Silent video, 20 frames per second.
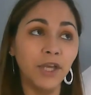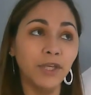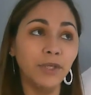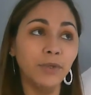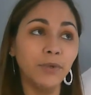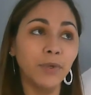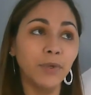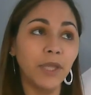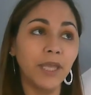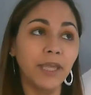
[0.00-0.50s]

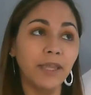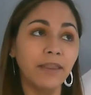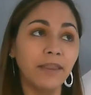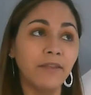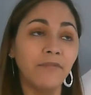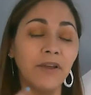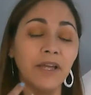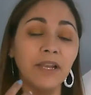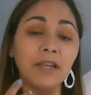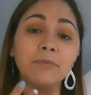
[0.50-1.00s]
You can
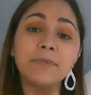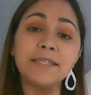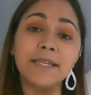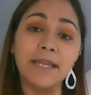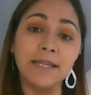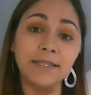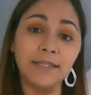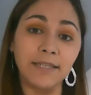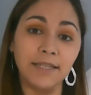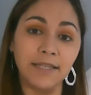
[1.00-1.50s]
develop
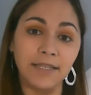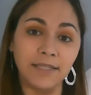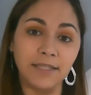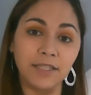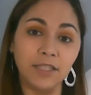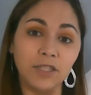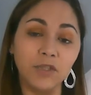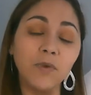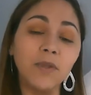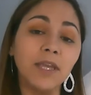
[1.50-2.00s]

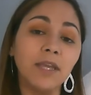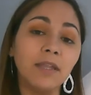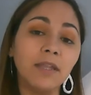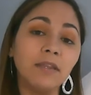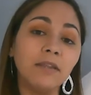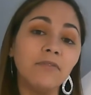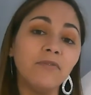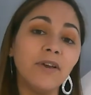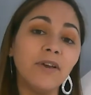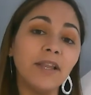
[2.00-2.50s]
sentence. You
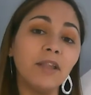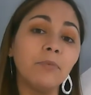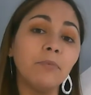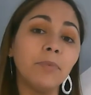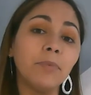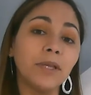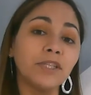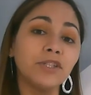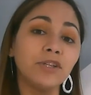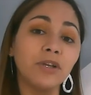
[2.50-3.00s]
can
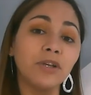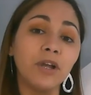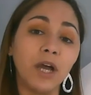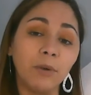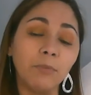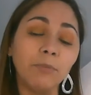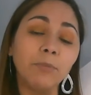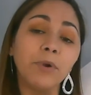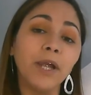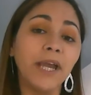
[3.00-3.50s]
develop picture
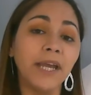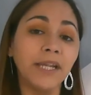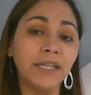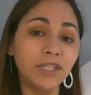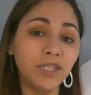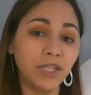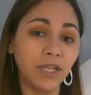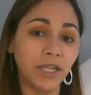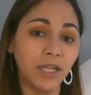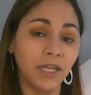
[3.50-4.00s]

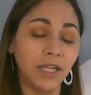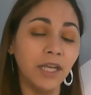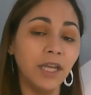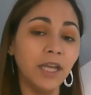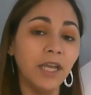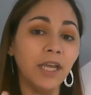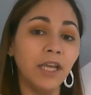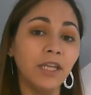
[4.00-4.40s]
comprehension.